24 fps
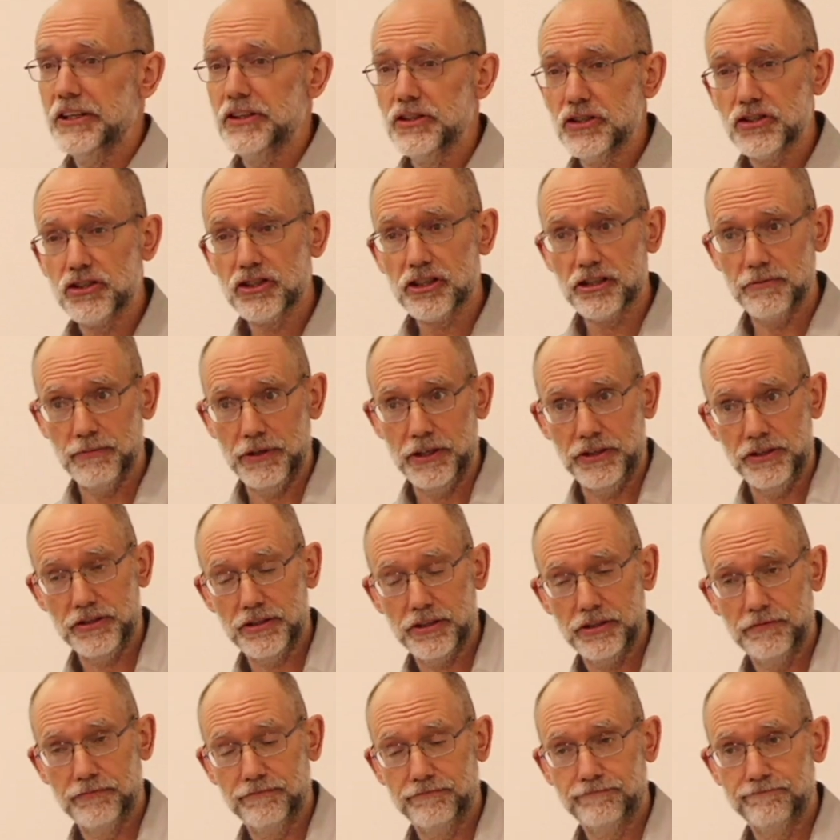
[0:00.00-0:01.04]
an
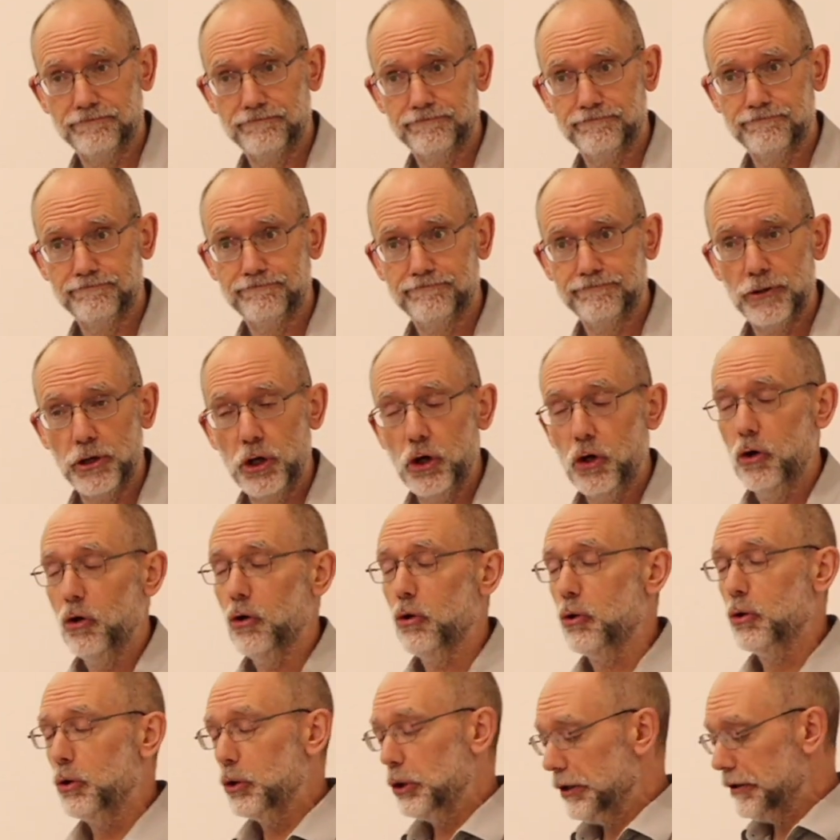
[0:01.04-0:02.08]
instrument,
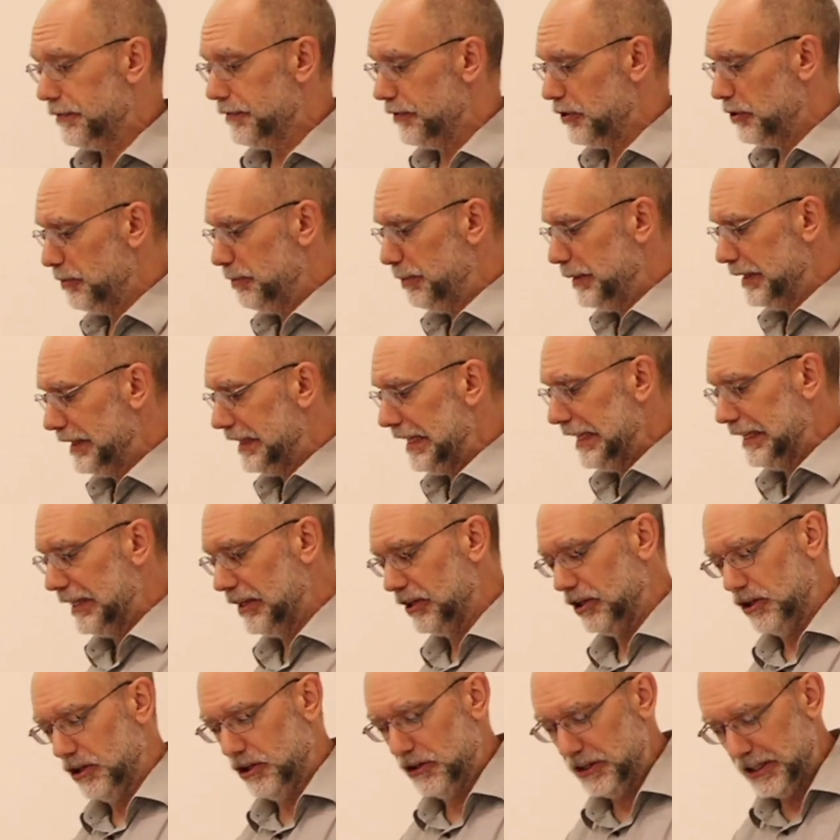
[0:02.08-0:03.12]
or if you
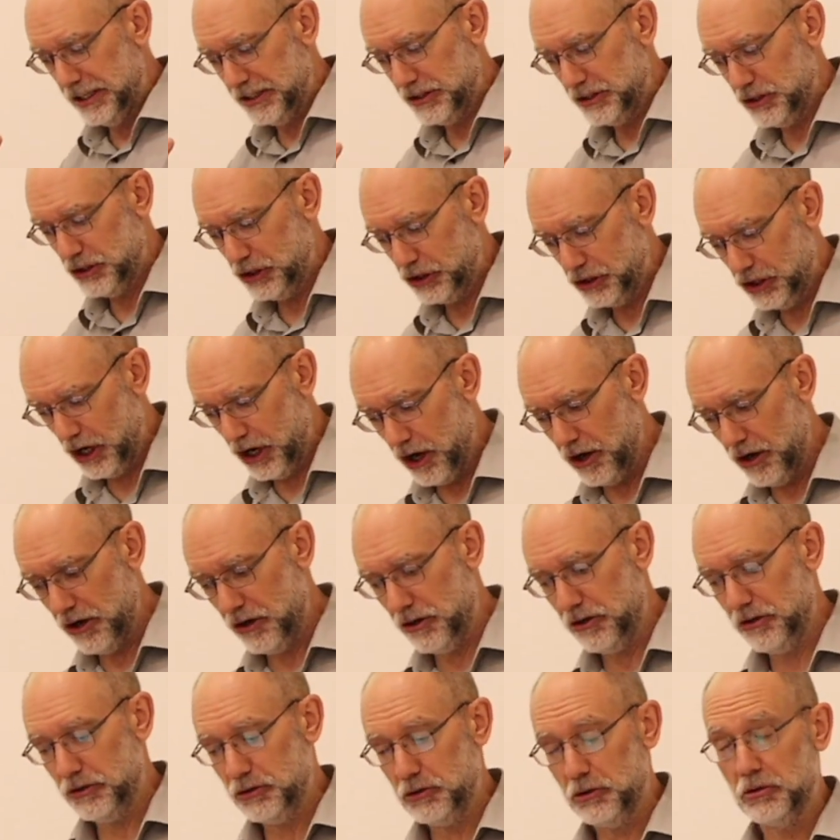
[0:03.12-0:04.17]
begin learning to
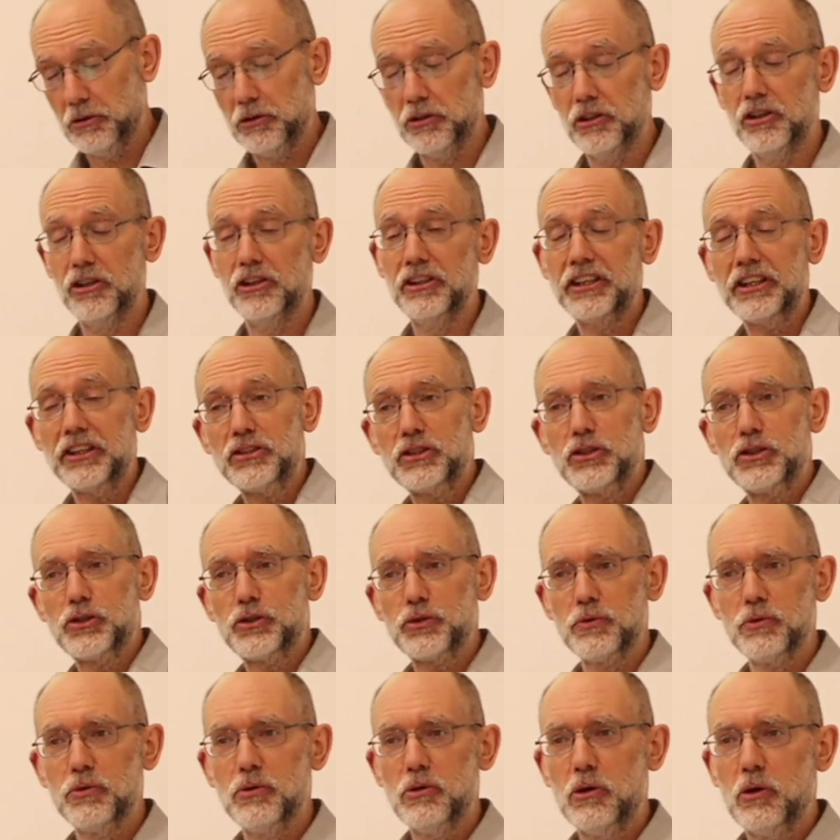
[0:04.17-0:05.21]
code or learning to
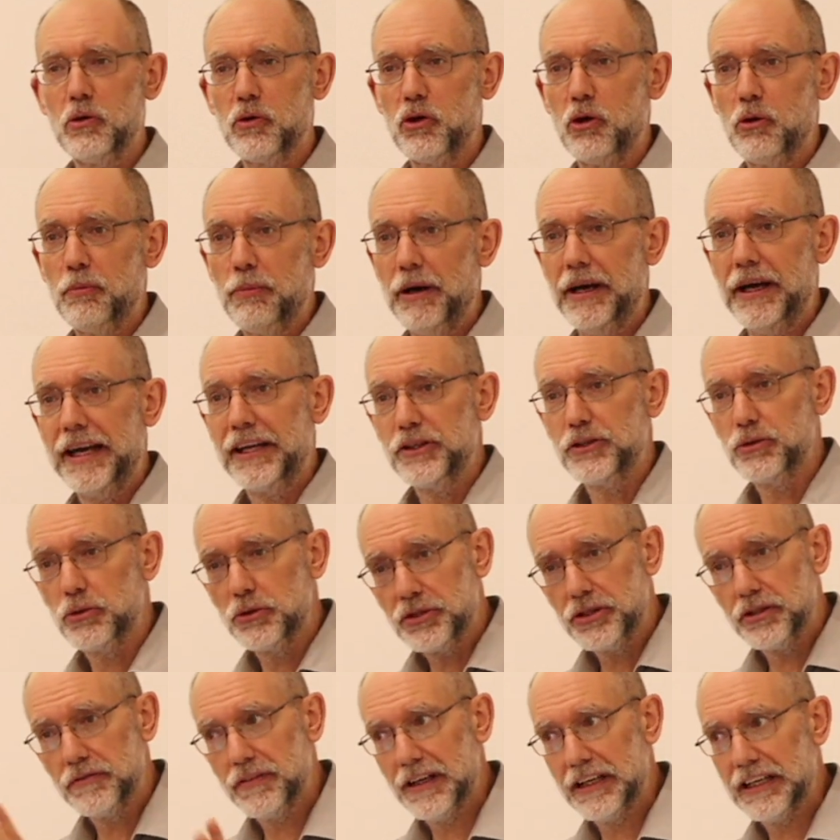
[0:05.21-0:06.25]
draw or paint
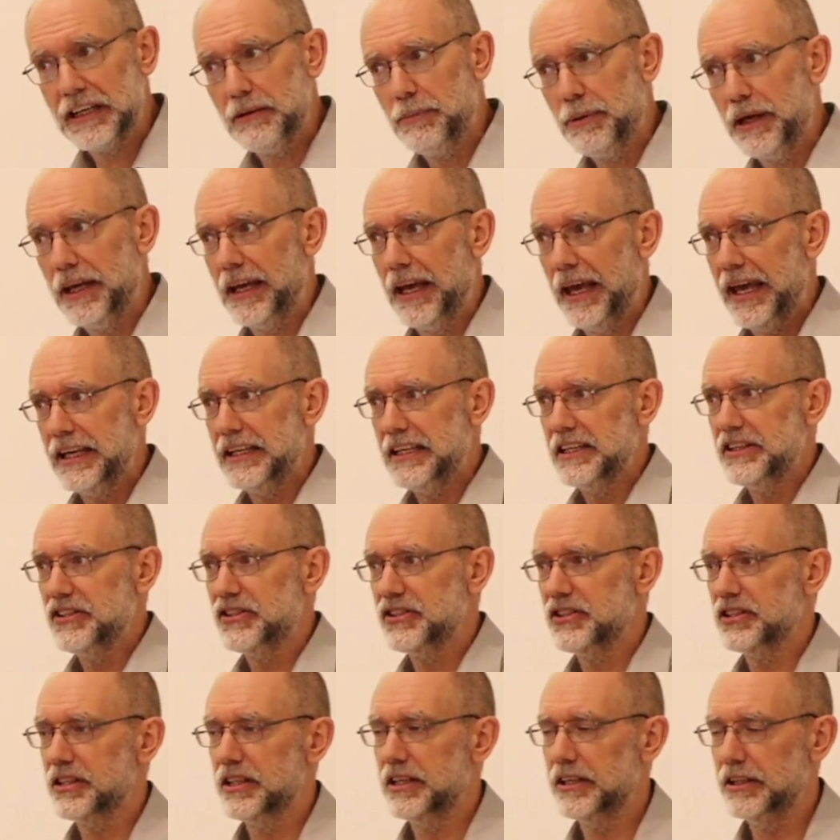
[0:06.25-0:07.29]
or developing any
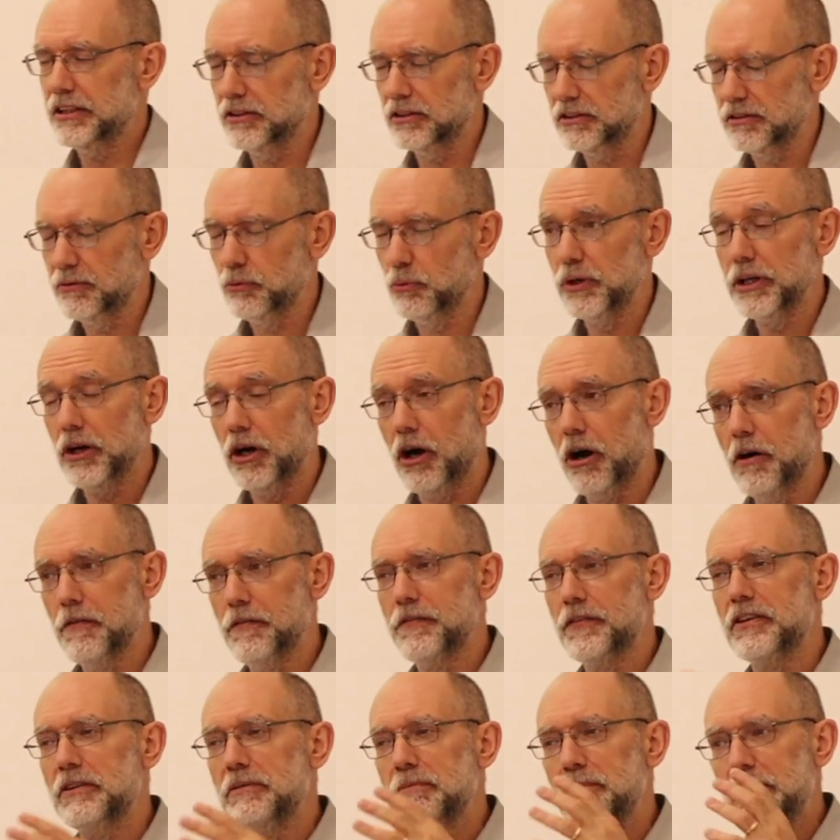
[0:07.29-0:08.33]
skill, we
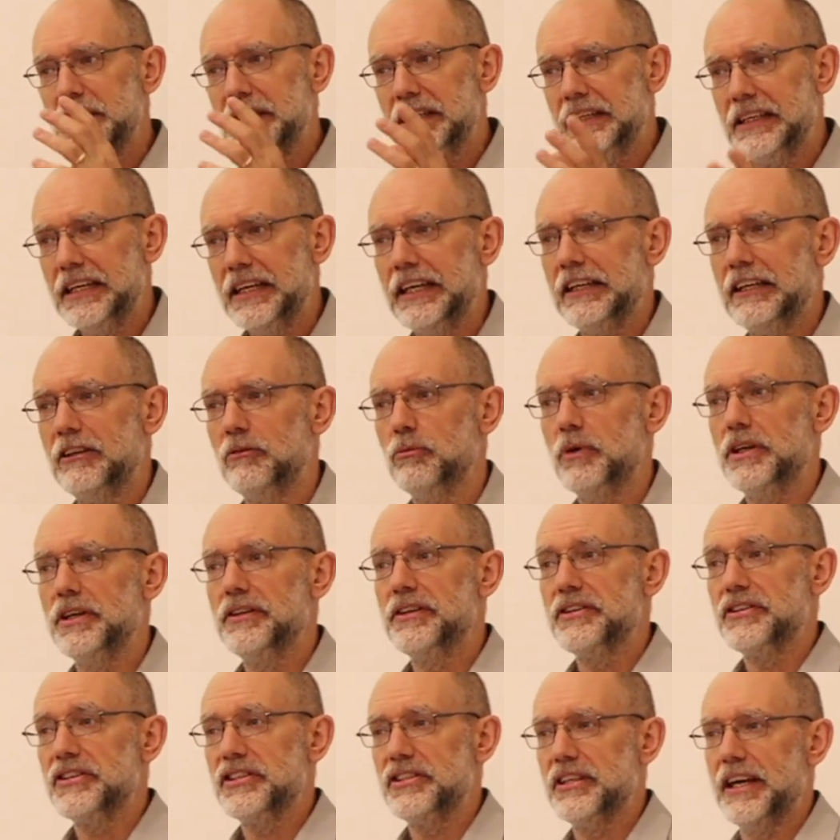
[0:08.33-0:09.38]
often begin
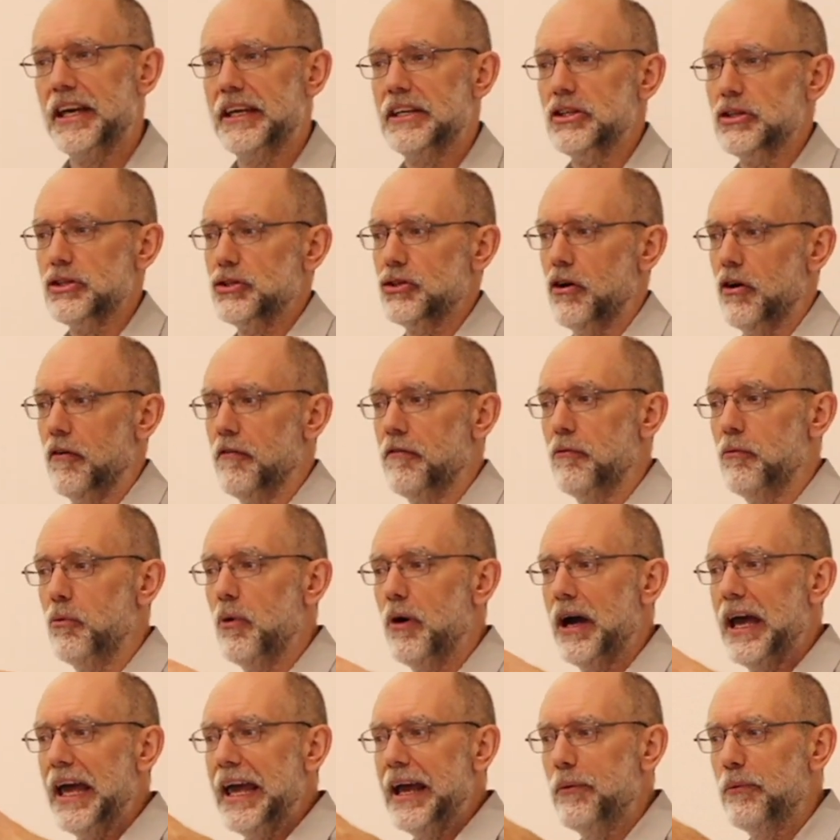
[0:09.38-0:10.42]
with a sense of
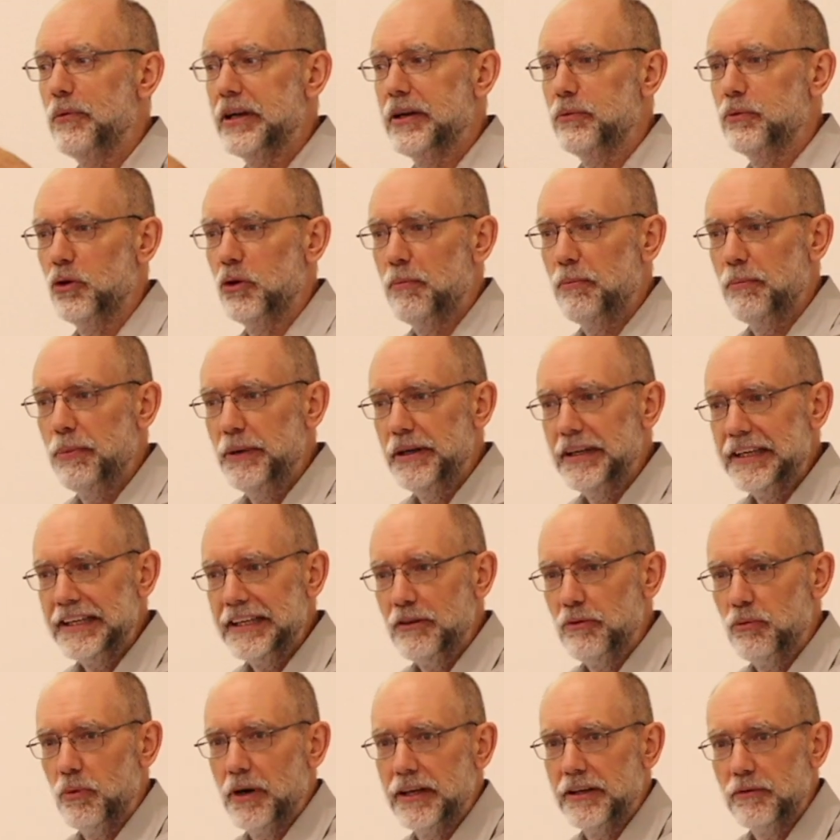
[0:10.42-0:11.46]
where we will
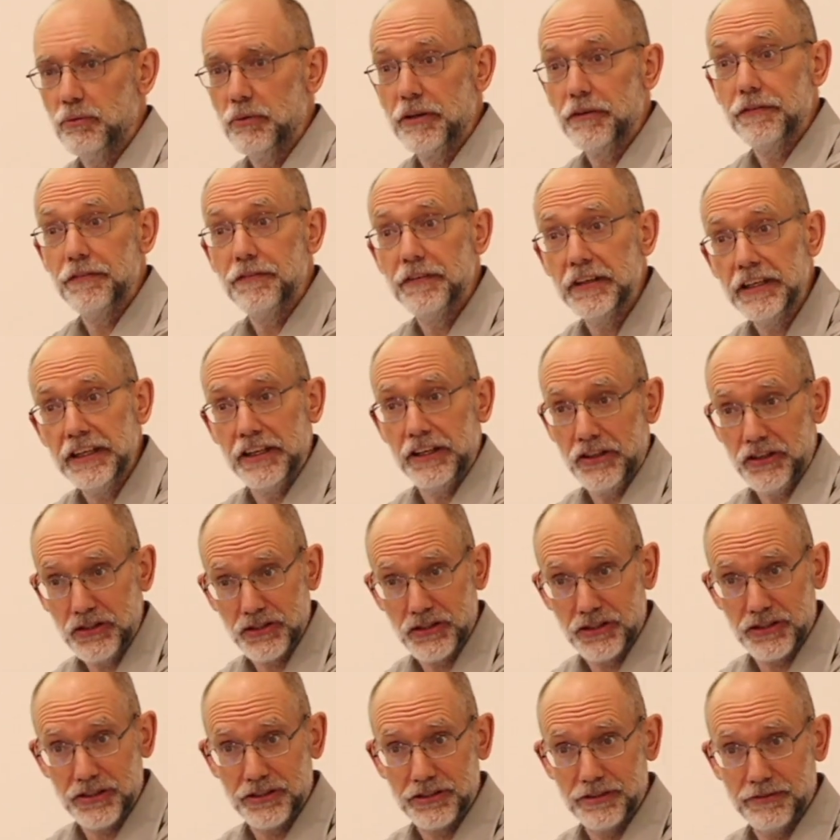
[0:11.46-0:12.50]
be when we've
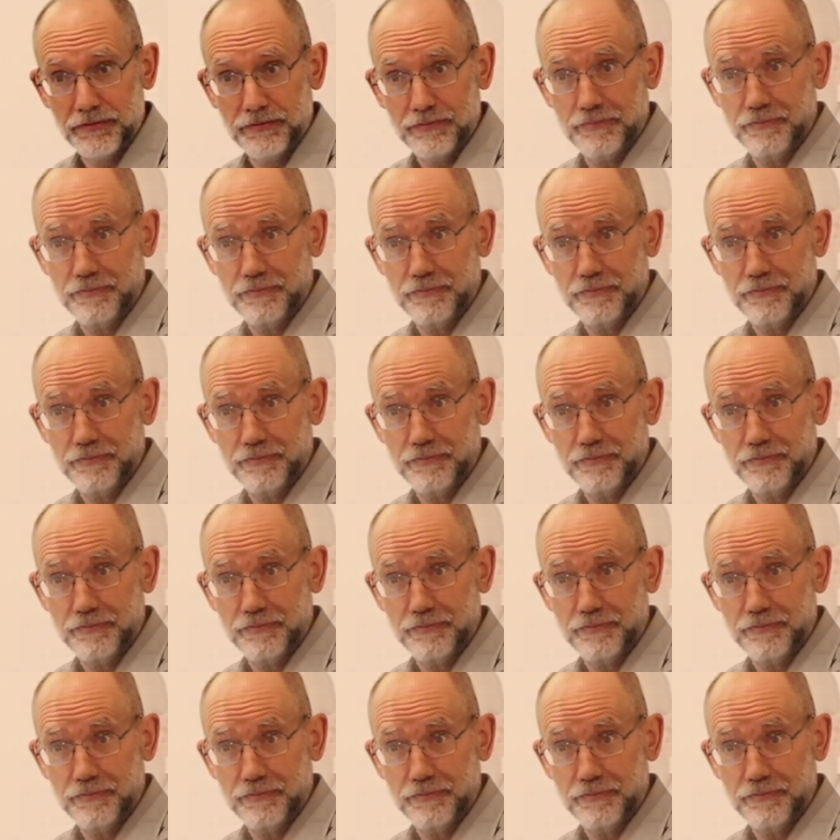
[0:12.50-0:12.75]
finished.